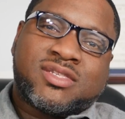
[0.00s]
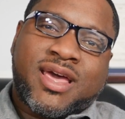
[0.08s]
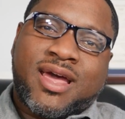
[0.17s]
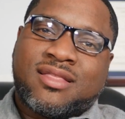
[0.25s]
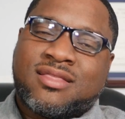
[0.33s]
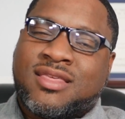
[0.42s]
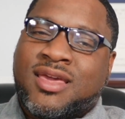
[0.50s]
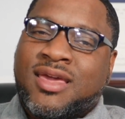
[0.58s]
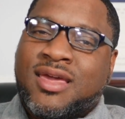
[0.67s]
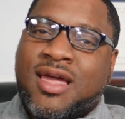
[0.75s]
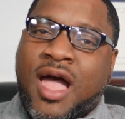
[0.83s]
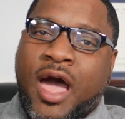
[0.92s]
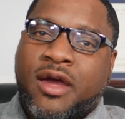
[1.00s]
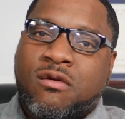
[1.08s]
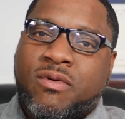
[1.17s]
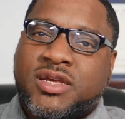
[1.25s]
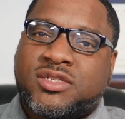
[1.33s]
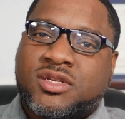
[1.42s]
that the
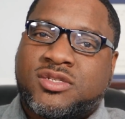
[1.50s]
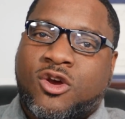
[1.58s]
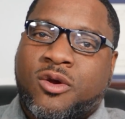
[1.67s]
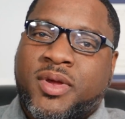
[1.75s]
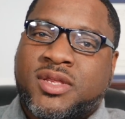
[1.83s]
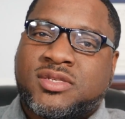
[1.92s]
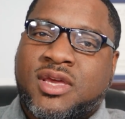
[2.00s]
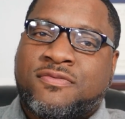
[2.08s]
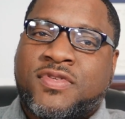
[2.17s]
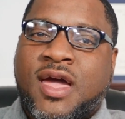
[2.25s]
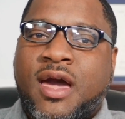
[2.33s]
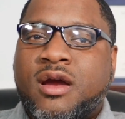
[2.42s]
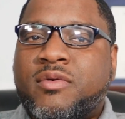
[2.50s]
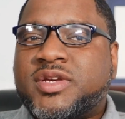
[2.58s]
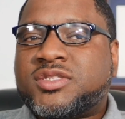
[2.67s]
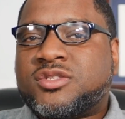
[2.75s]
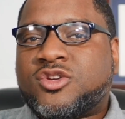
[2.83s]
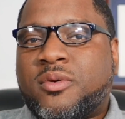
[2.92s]
IRS determines, if the
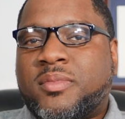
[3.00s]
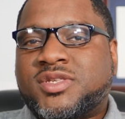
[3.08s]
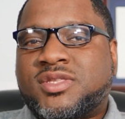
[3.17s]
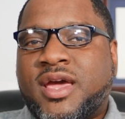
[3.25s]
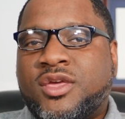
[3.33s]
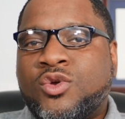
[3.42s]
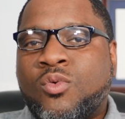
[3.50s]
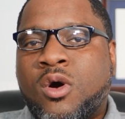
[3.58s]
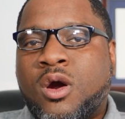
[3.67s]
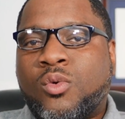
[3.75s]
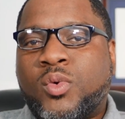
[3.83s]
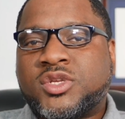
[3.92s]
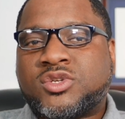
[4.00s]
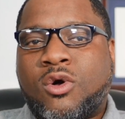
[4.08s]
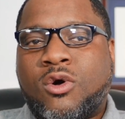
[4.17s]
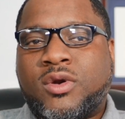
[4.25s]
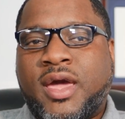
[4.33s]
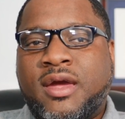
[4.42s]
IRS determines that you are what is
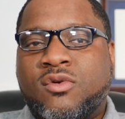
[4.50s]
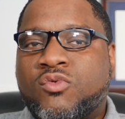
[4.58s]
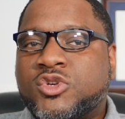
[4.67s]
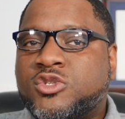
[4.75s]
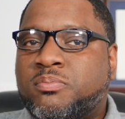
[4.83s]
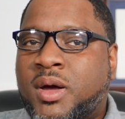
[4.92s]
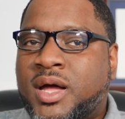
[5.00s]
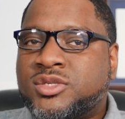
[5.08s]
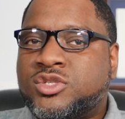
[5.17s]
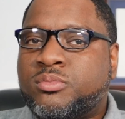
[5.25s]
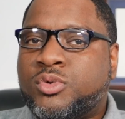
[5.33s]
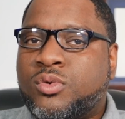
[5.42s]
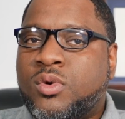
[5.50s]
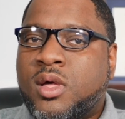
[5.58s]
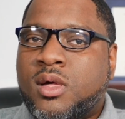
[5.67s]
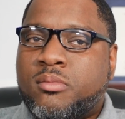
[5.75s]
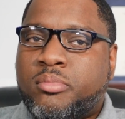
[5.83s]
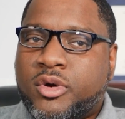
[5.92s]
called a responsible
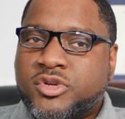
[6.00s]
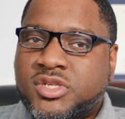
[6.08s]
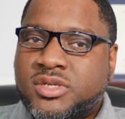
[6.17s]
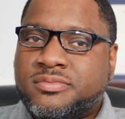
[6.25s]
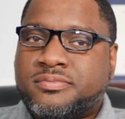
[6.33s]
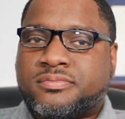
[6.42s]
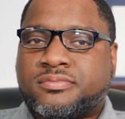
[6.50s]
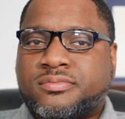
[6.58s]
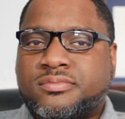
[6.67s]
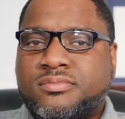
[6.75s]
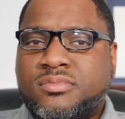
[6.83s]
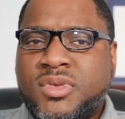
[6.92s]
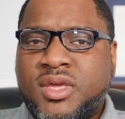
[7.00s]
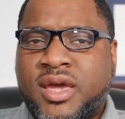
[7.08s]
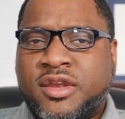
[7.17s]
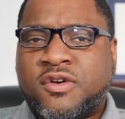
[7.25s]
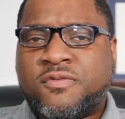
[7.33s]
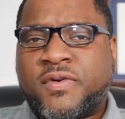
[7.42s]
person
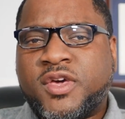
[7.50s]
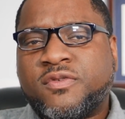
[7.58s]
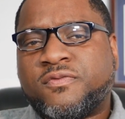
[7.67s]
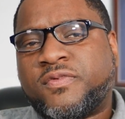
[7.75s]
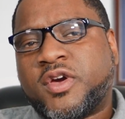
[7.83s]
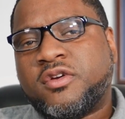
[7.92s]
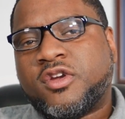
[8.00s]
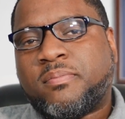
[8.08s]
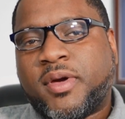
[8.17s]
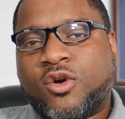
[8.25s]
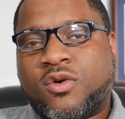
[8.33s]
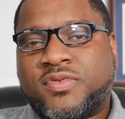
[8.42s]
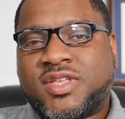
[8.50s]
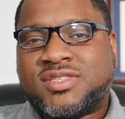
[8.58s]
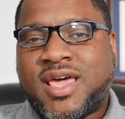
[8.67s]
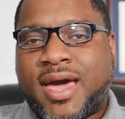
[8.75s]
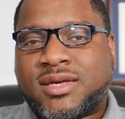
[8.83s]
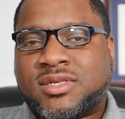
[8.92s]
and your failure to pay over the
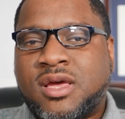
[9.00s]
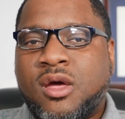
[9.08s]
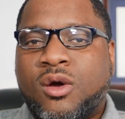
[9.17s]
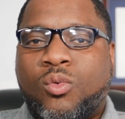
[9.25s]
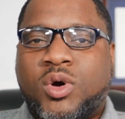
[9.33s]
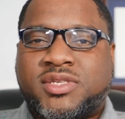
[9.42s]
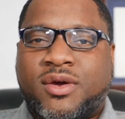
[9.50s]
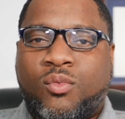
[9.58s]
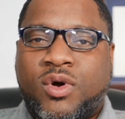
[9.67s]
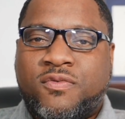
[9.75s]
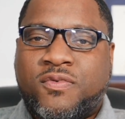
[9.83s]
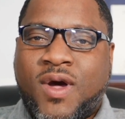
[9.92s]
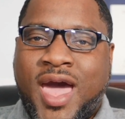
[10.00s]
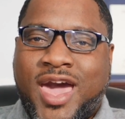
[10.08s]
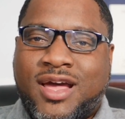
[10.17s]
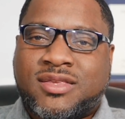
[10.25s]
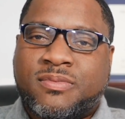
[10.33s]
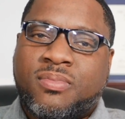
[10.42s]
tax was a willful
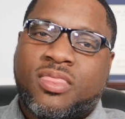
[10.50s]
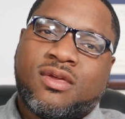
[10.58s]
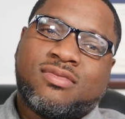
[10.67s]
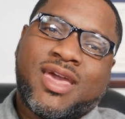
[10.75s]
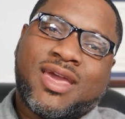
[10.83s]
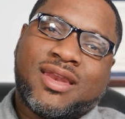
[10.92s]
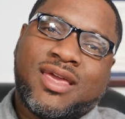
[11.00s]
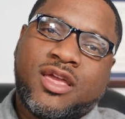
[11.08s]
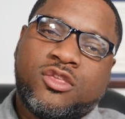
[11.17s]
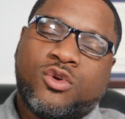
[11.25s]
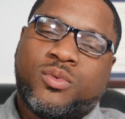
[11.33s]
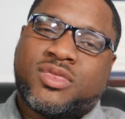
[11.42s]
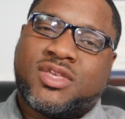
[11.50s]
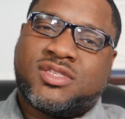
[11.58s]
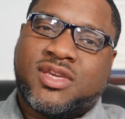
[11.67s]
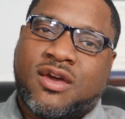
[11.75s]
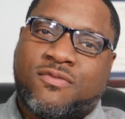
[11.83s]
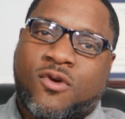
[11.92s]
act, they can hit you with the
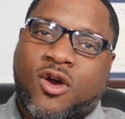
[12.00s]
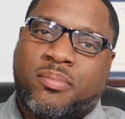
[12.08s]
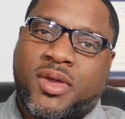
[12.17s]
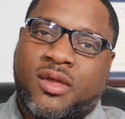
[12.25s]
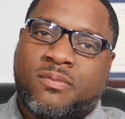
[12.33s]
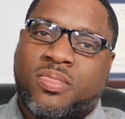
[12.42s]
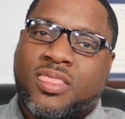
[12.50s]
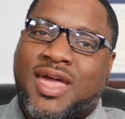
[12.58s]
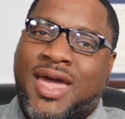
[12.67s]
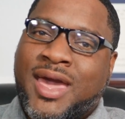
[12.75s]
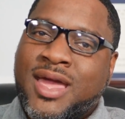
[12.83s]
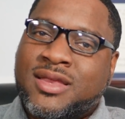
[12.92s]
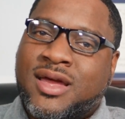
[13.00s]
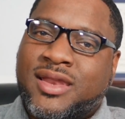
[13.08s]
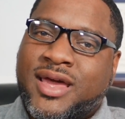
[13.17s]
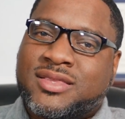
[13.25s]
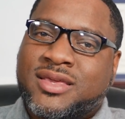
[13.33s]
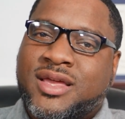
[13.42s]
TFRP and
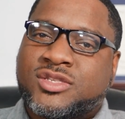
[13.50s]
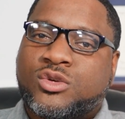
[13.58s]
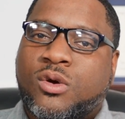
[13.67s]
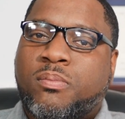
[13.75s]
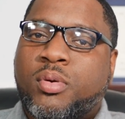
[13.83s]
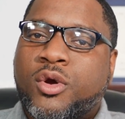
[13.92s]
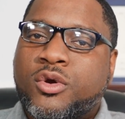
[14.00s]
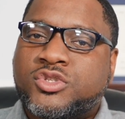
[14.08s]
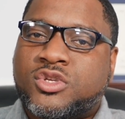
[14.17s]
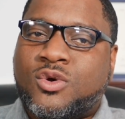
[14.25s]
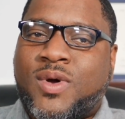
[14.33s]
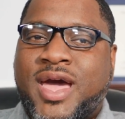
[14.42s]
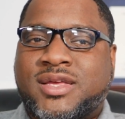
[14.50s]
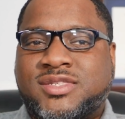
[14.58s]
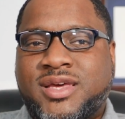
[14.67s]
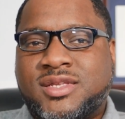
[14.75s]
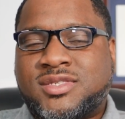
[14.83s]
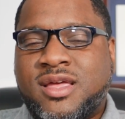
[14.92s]
collect against your personal
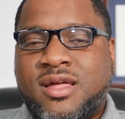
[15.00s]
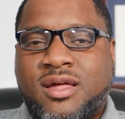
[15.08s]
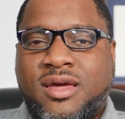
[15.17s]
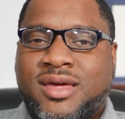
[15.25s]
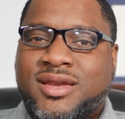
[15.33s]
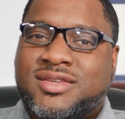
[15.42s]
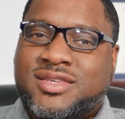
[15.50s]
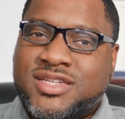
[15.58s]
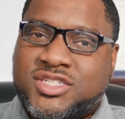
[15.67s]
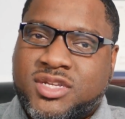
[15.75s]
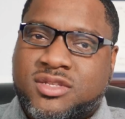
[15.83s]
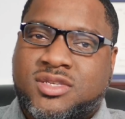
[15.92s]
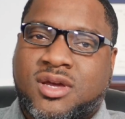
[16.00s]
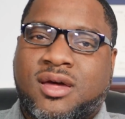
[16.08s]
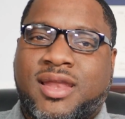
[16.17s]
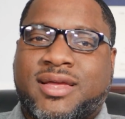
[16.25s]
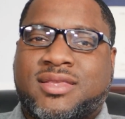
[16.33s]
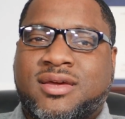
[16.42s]
assets in addition to
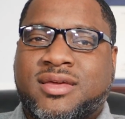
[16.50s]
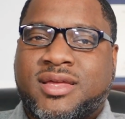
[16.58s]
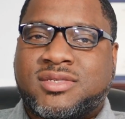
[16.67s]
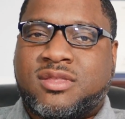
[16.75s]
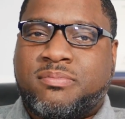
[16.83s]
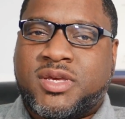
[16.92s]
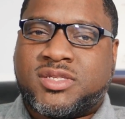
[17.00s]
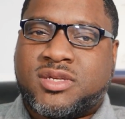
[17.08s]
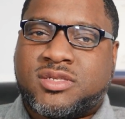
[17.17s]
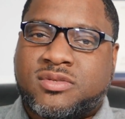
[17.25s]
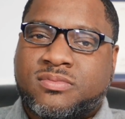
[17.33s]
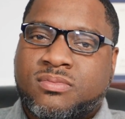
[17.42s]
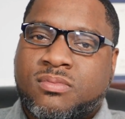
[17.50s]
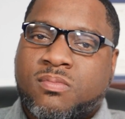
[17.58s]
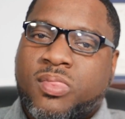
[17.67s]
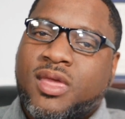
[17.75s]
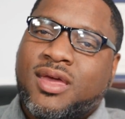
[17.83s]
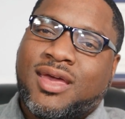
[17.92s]
collecting against the business.
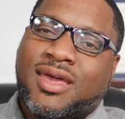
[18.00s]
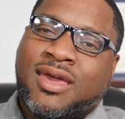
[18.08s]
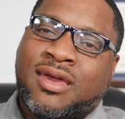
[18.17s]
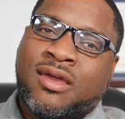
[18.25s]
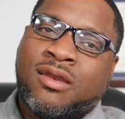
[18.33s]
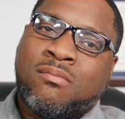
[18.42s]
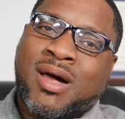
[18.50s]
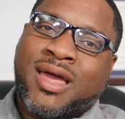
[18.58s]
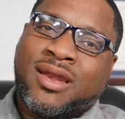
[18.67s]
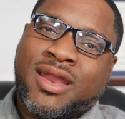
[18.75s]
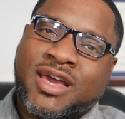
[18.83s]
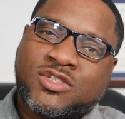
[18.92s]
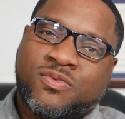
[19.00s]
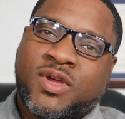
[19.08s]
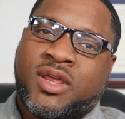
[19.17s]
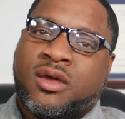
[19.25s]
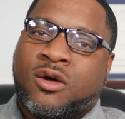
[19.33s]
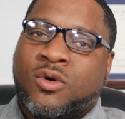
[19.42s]
In my next
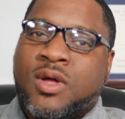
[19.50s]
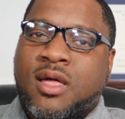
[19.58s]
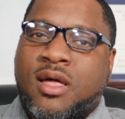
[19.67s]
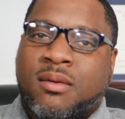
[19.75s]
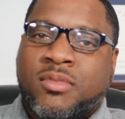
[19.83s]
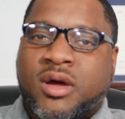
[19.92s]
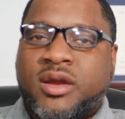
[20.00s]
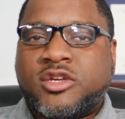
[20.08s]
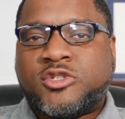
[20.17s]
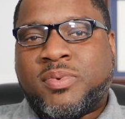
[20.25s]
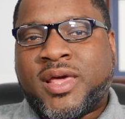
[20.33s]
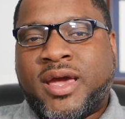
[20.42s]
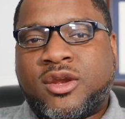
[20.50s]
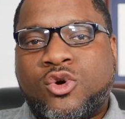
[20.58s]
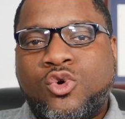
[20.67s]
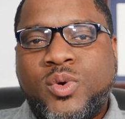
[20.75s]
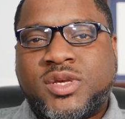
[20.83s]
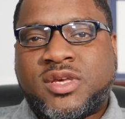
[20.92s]
video, I'm going to explain
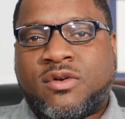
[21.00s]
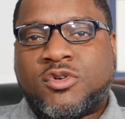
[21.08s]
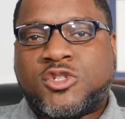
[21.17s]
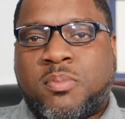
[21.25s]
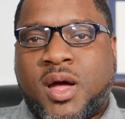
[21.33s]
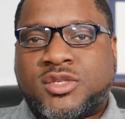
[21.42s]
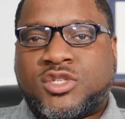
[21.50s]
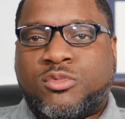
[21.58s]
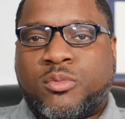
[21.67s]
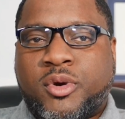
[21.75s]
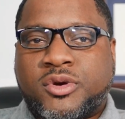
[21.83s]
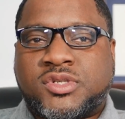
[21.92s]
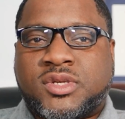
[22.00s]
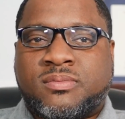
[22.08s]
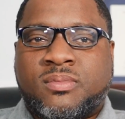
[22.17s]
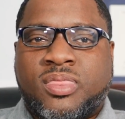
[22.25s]
who is a responsible person